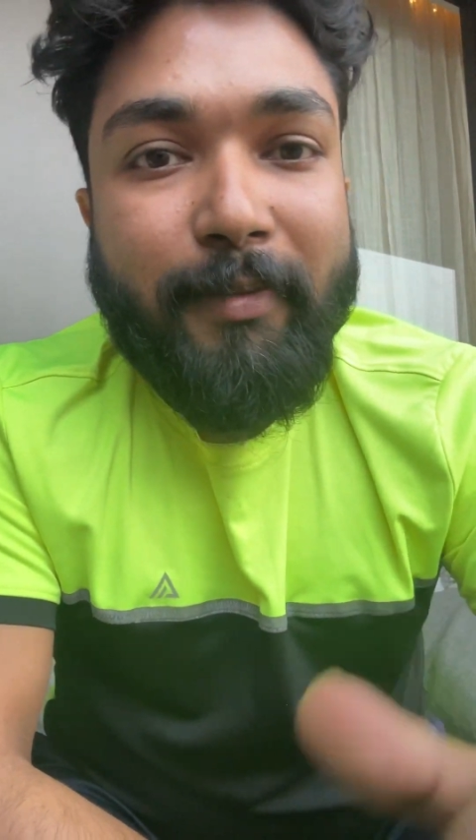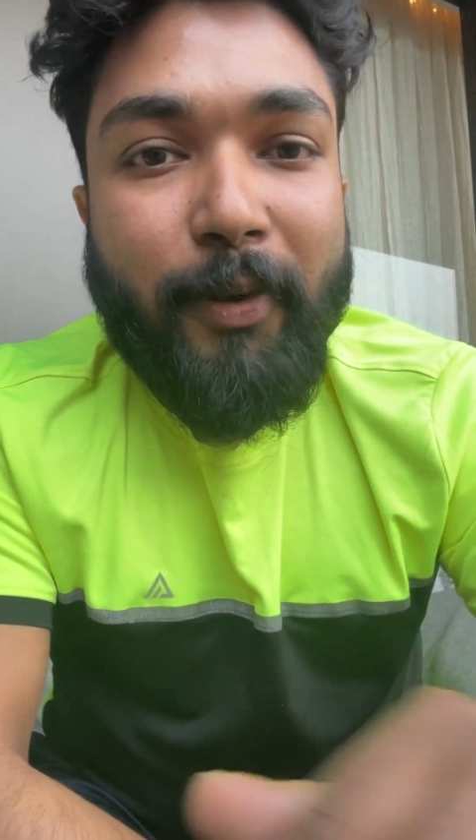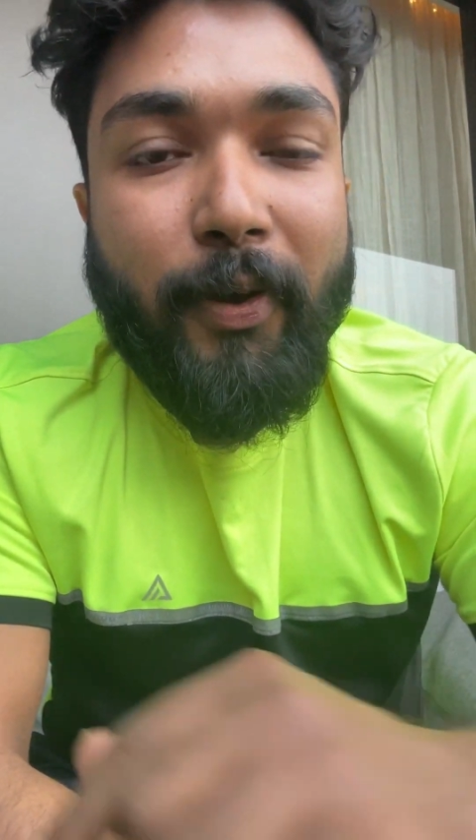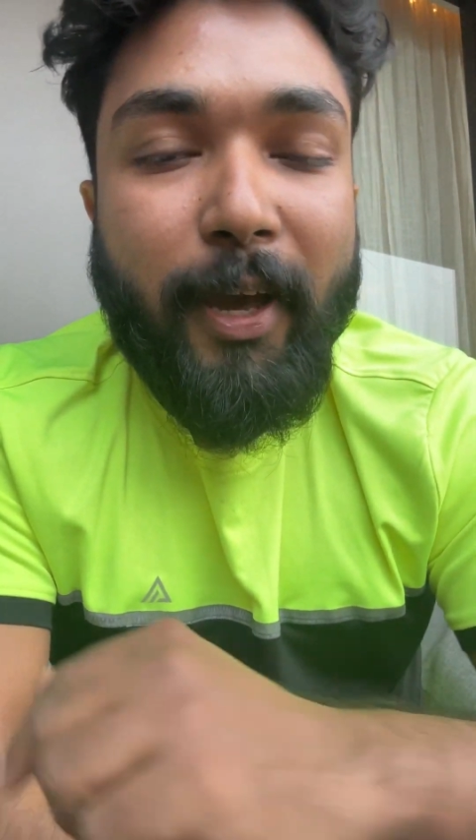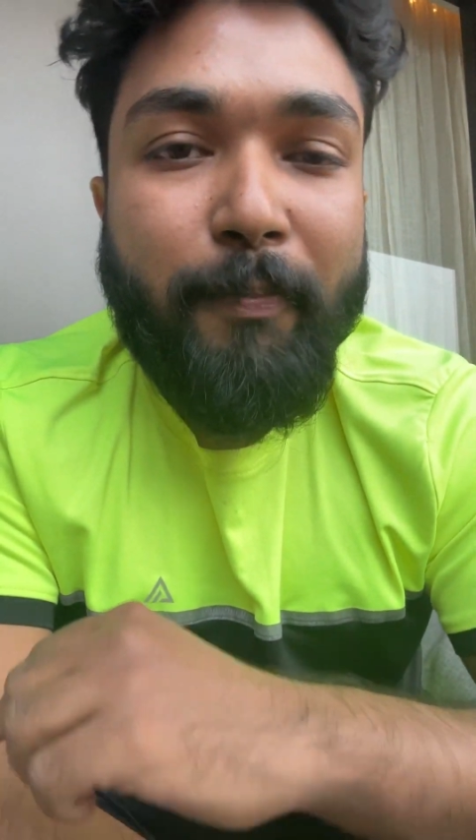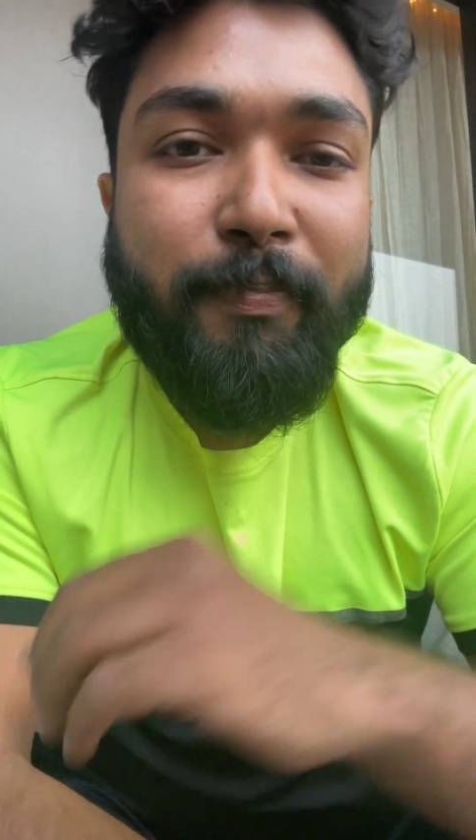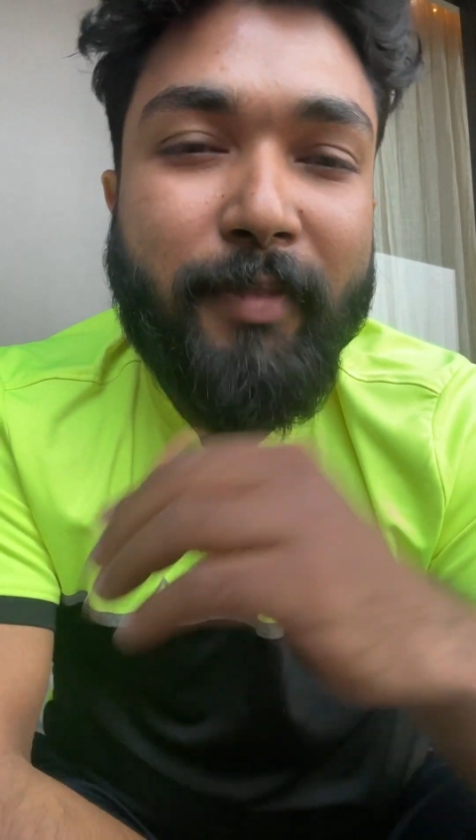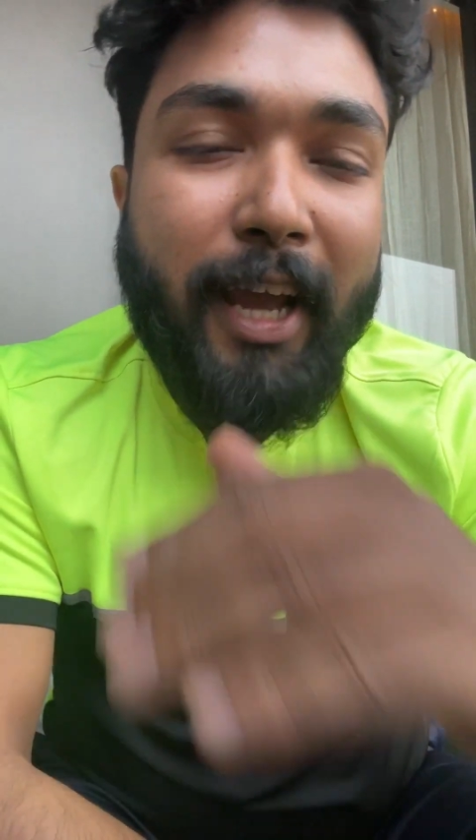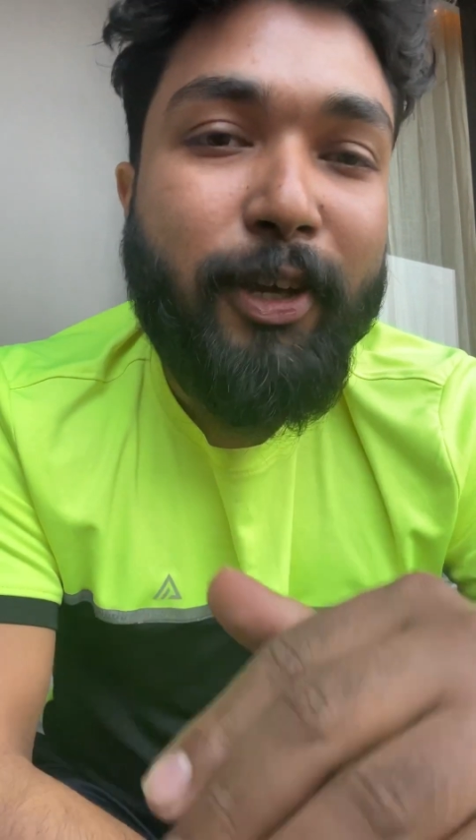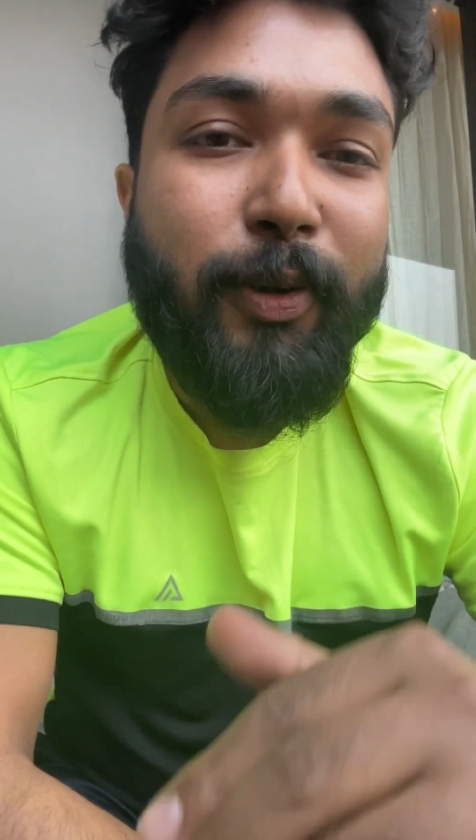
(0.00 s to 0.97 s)
Okay,
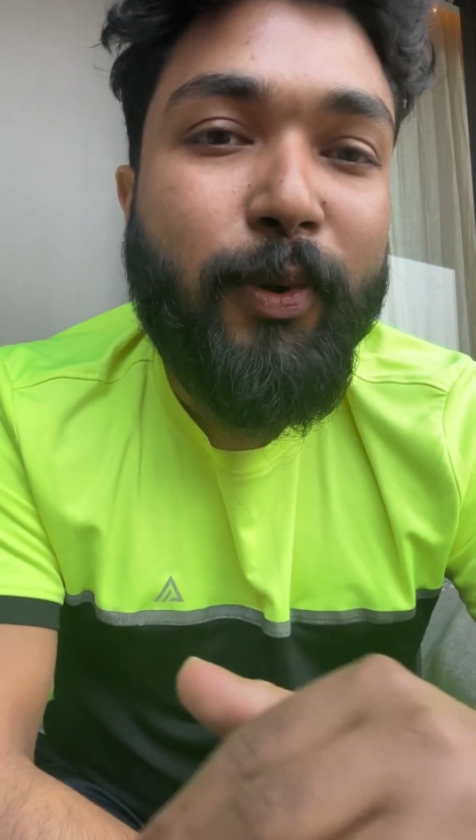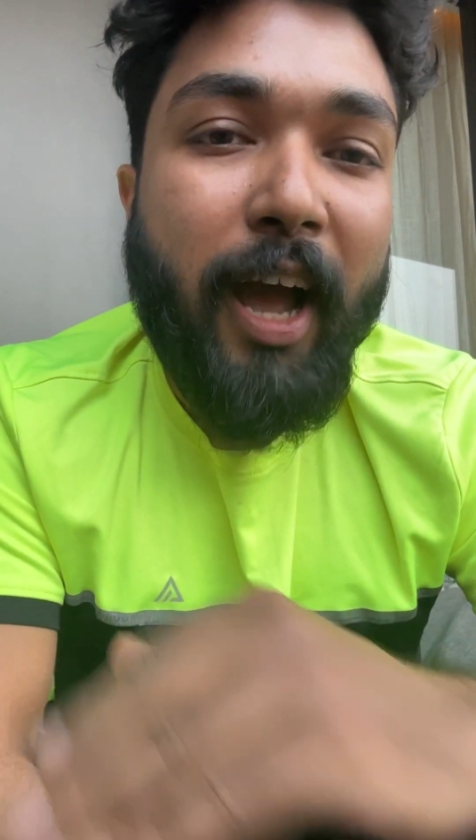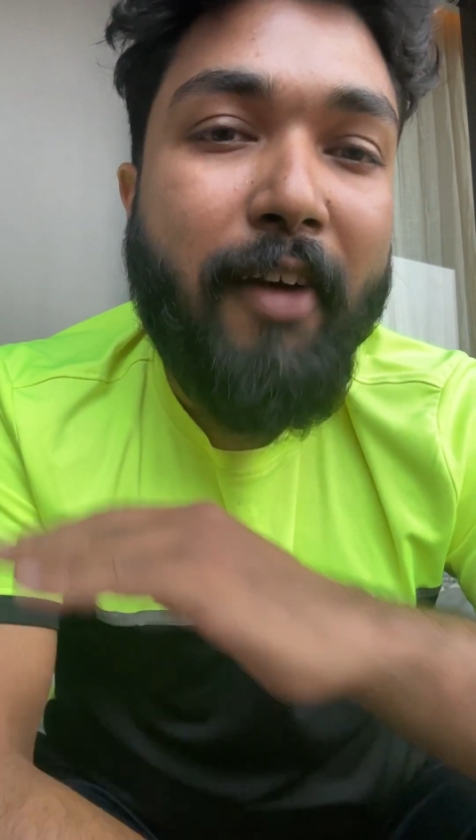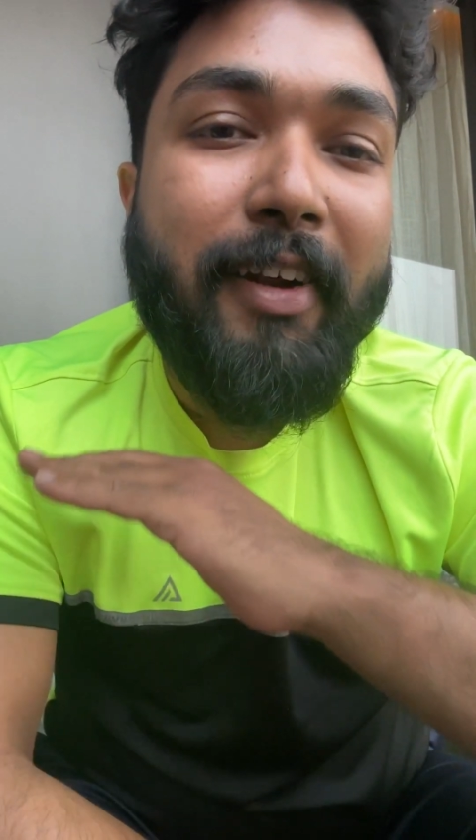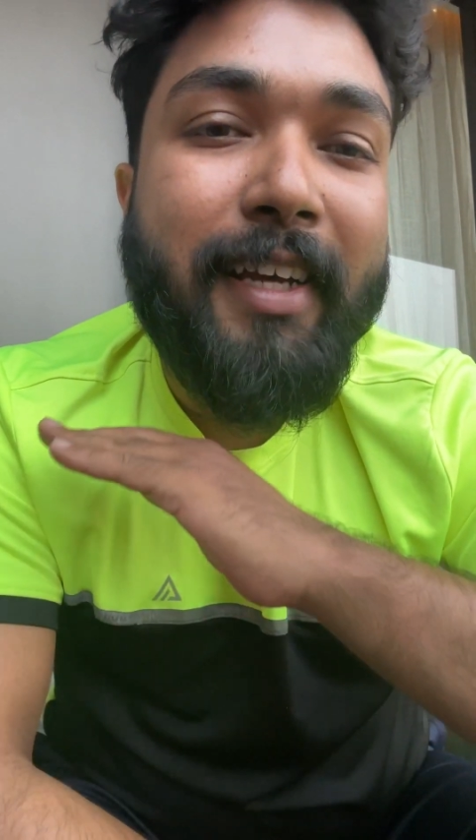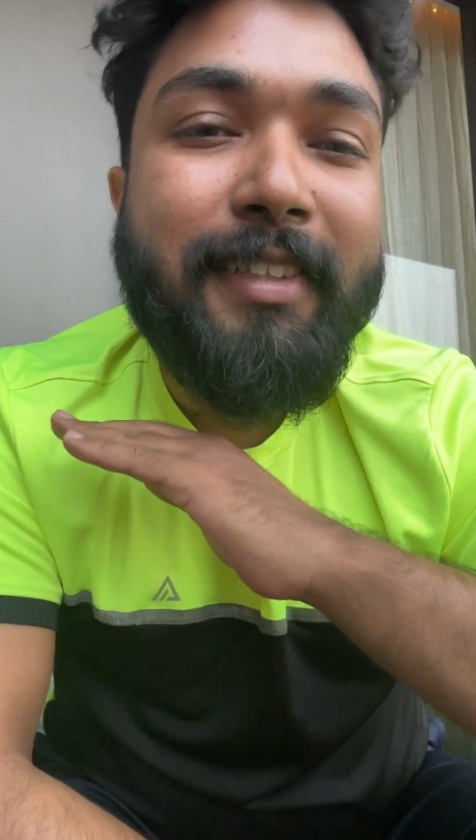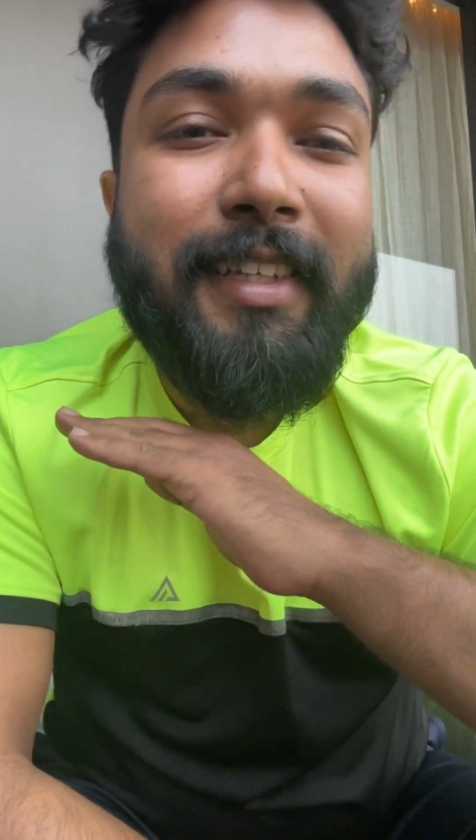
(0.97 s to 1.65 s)
thank you, have a nice